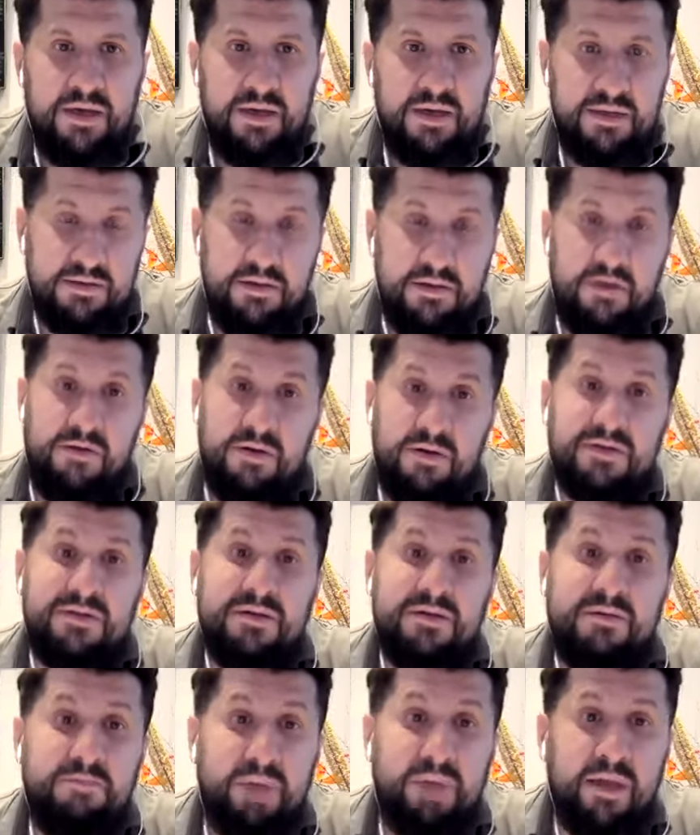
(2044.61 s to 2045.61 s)
It's not just
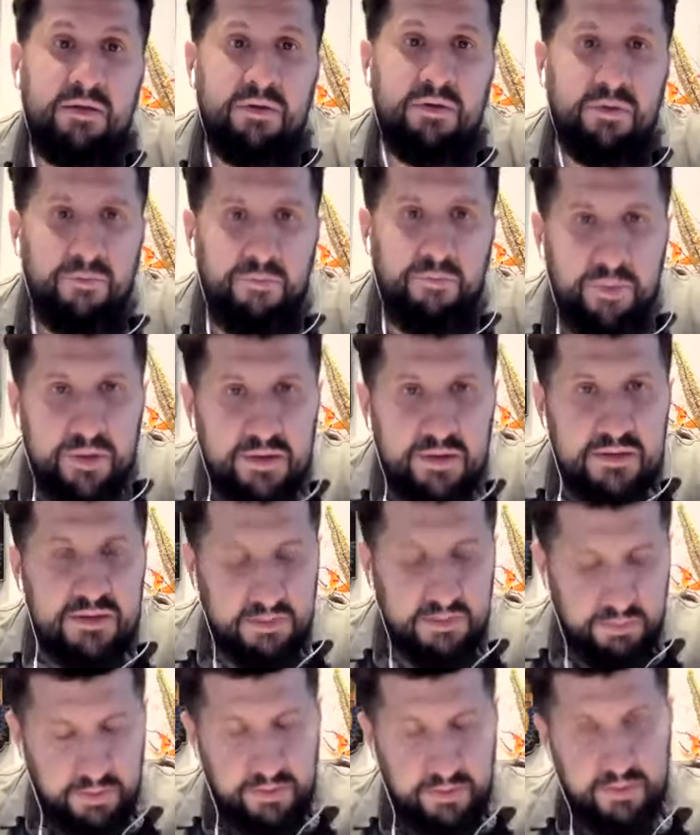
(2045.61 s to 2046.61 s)
a matter of
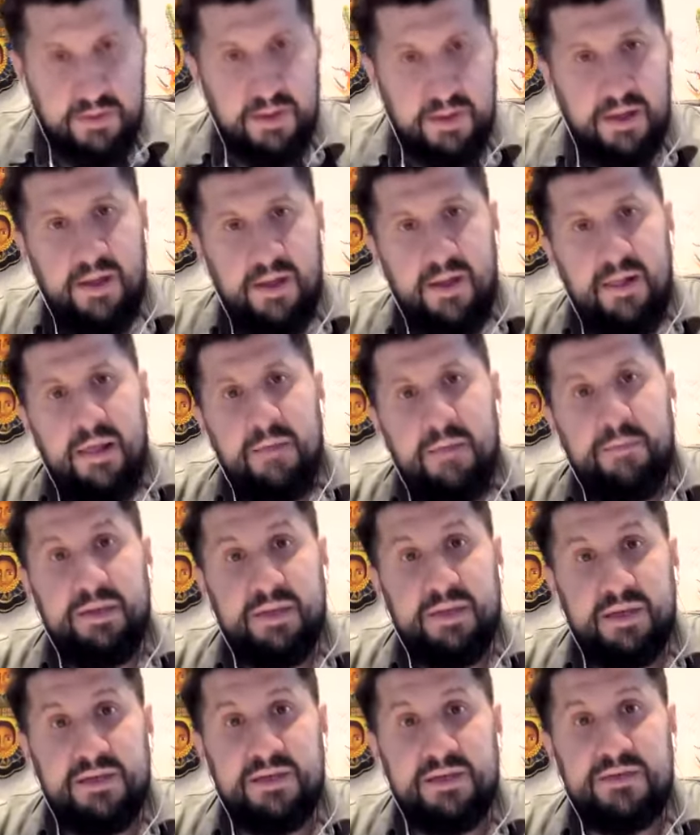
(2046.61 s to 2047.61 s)
principle. But
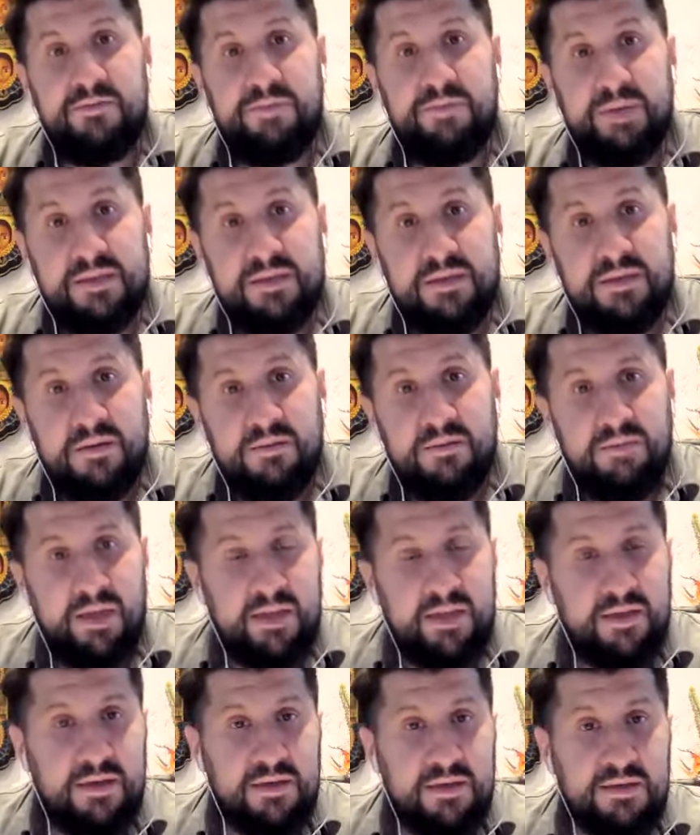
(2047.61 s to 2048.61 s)
this is wisdom
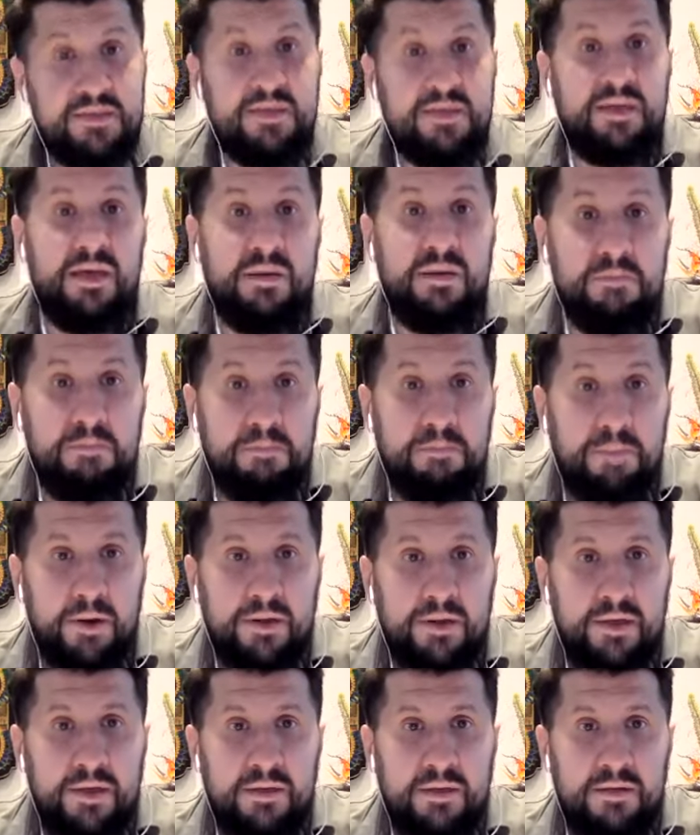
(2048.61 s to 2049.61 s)
that is
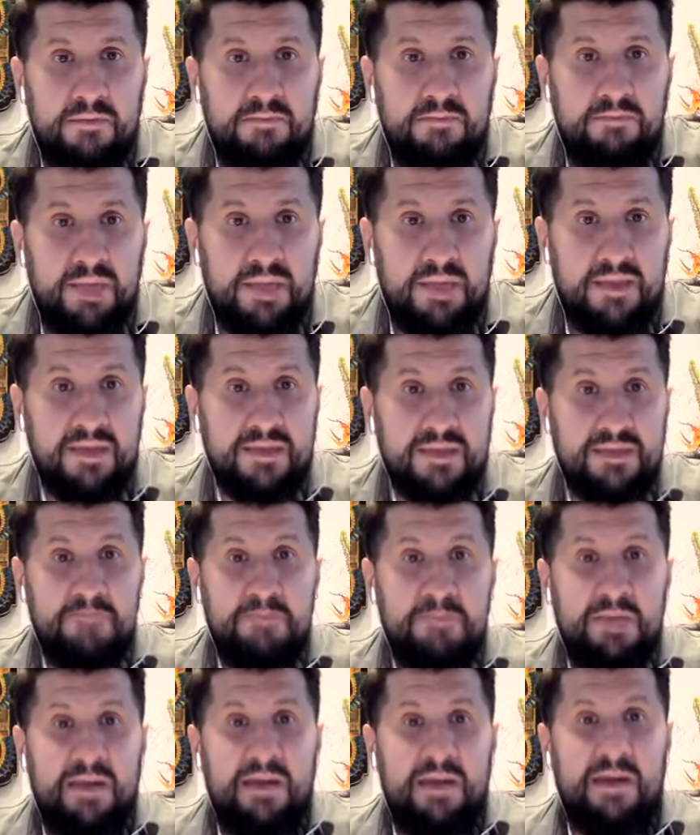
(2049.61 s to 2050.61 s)
embodied, that is
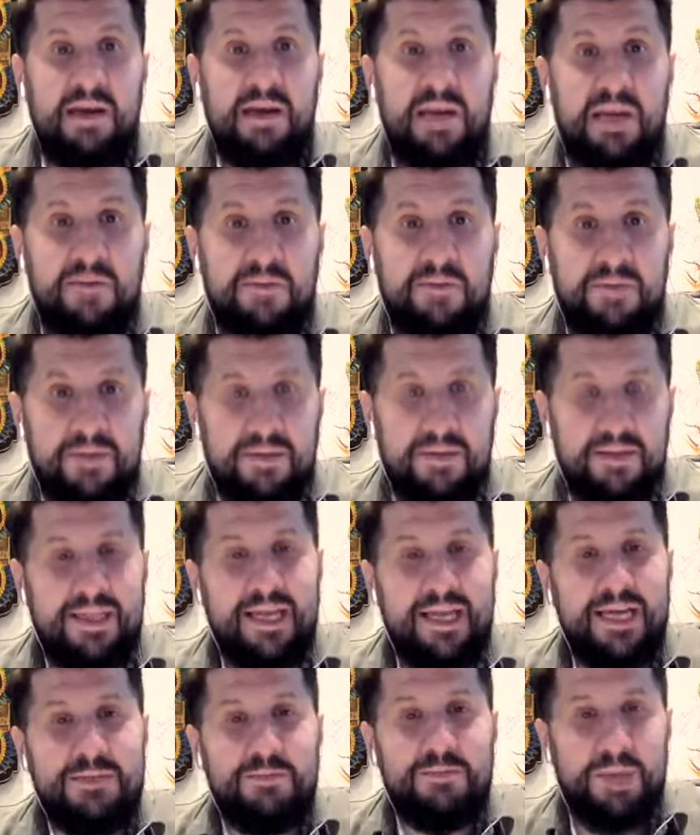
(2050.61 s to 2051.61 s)
lived, that
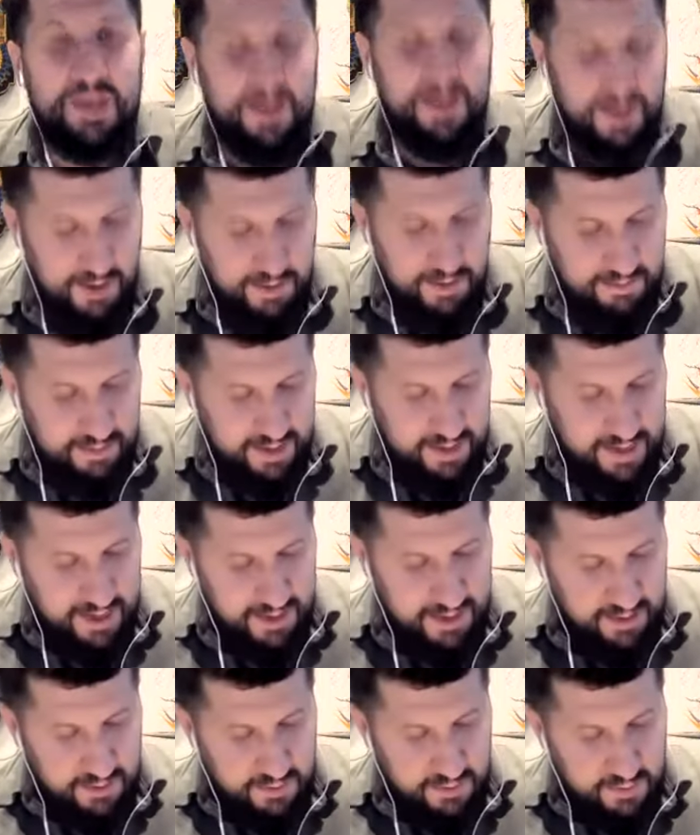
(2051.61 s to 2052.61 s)
has become a
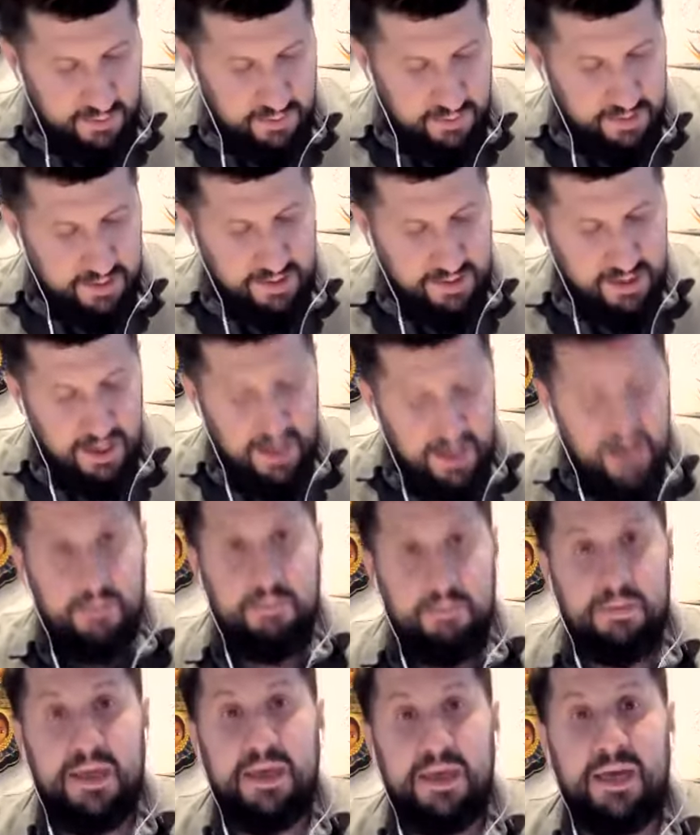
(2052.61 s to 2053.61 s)
human
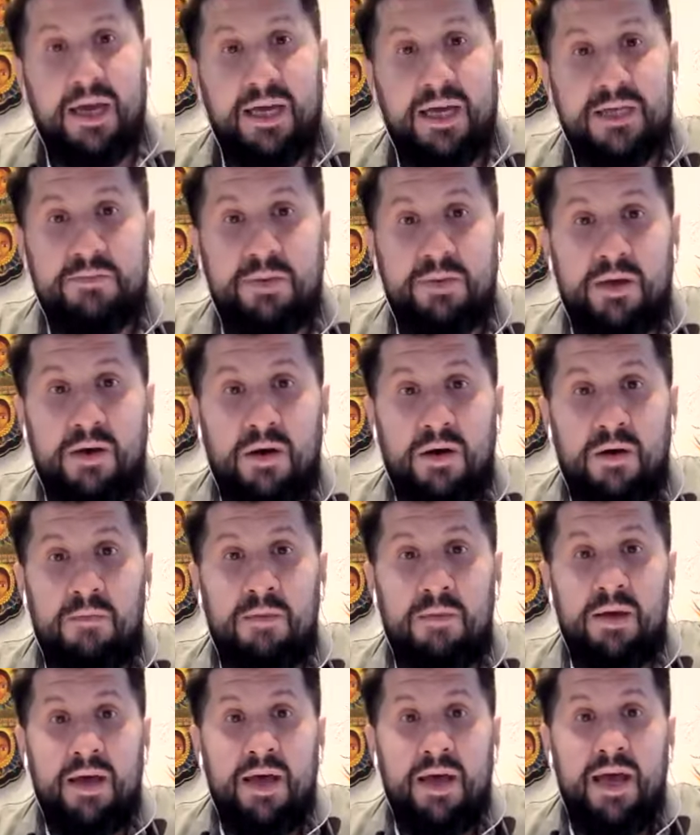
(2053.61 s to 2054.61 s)
being, has
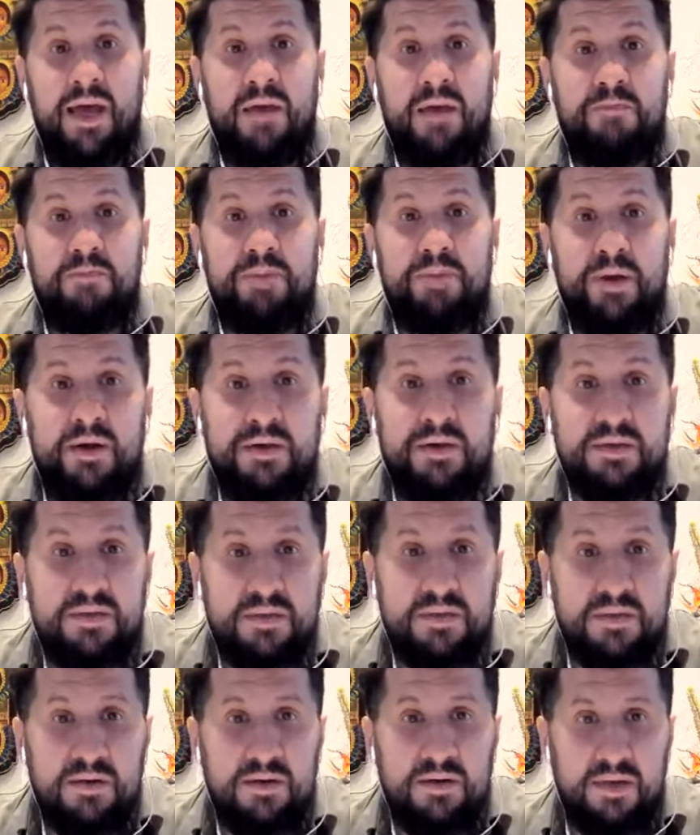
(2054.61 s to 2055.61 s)
become a
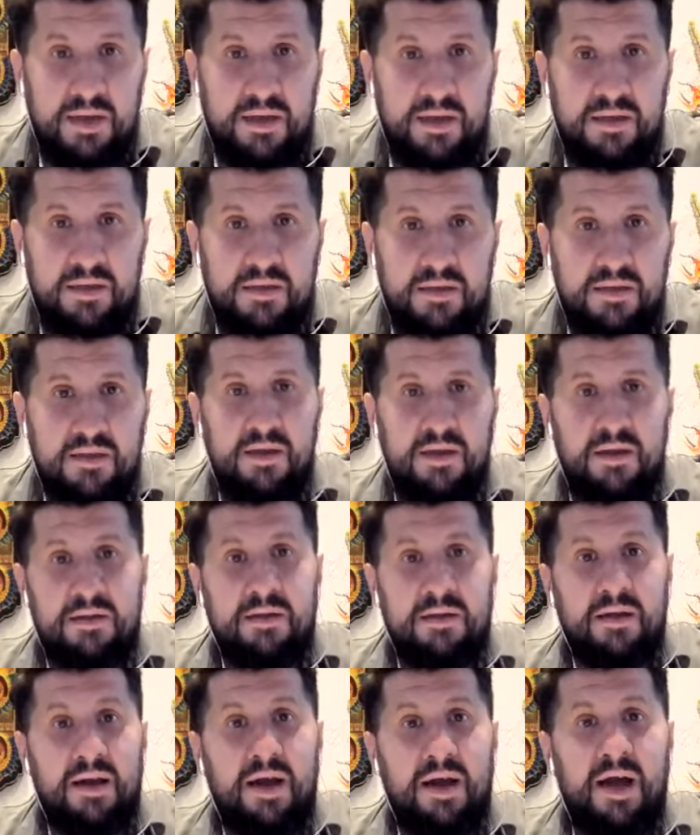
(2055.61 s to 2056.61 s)
person in
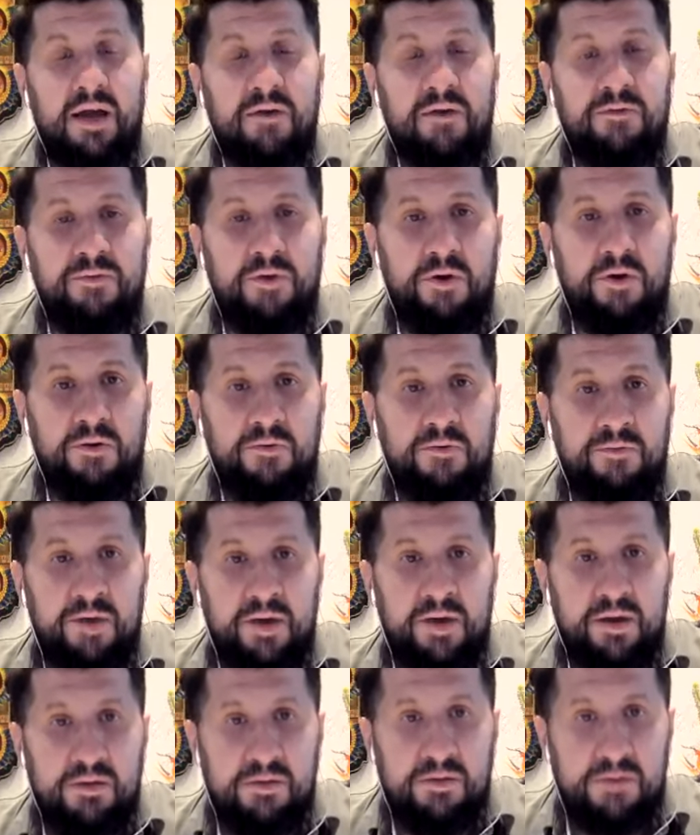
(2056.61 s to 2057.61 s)
the life of
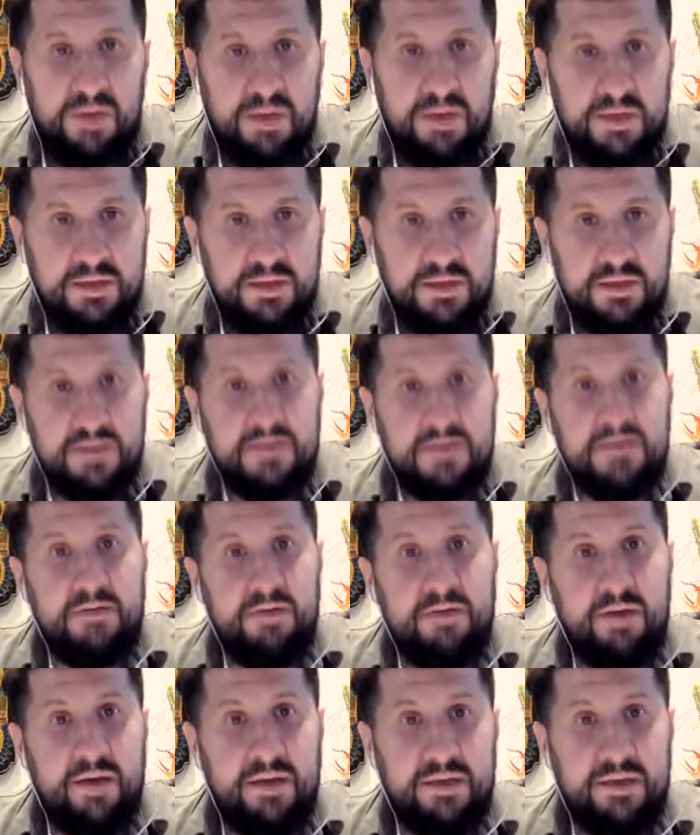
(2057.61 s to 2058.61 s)
Jesus
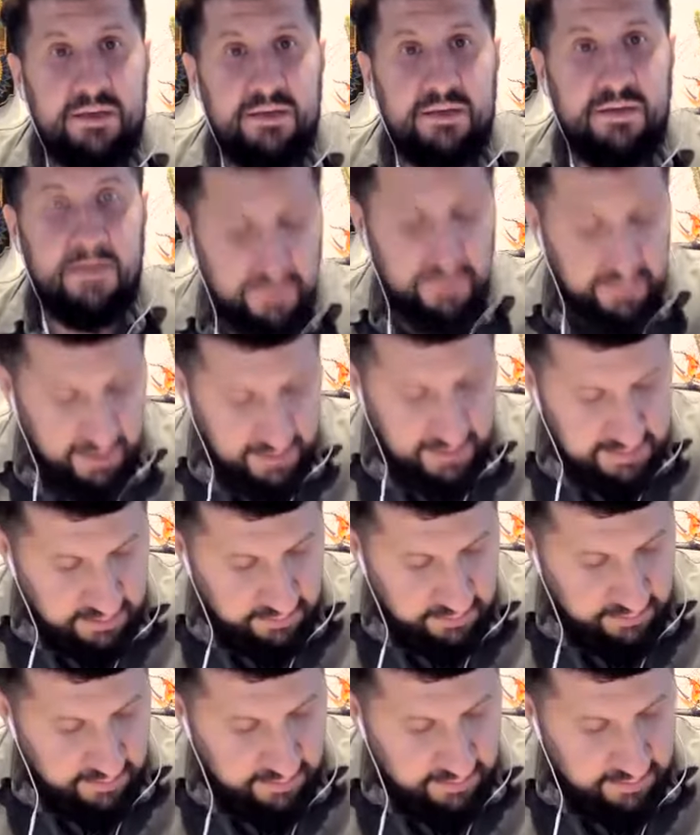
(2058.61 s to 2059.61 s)
Christ of
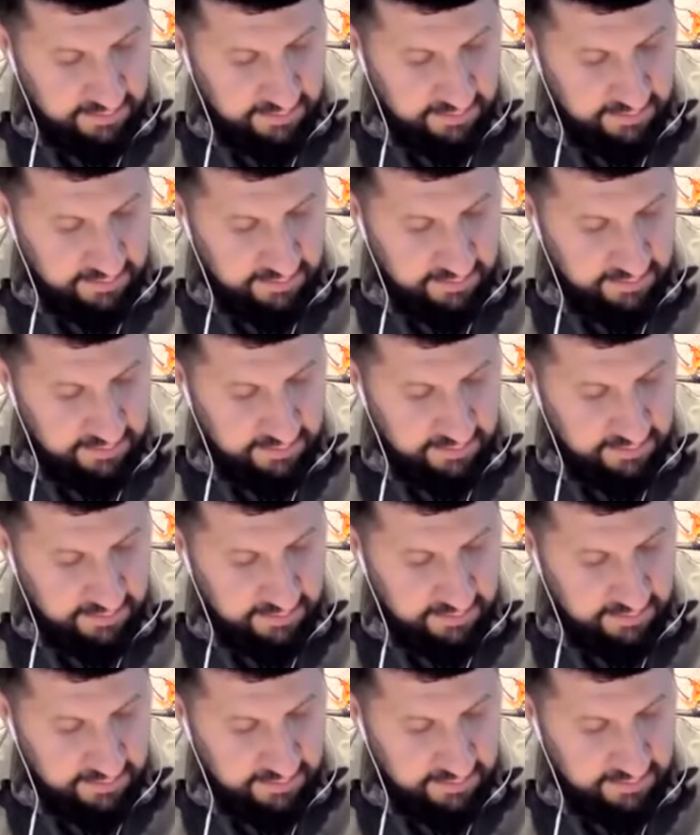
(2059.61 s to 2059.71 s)
Nazareth.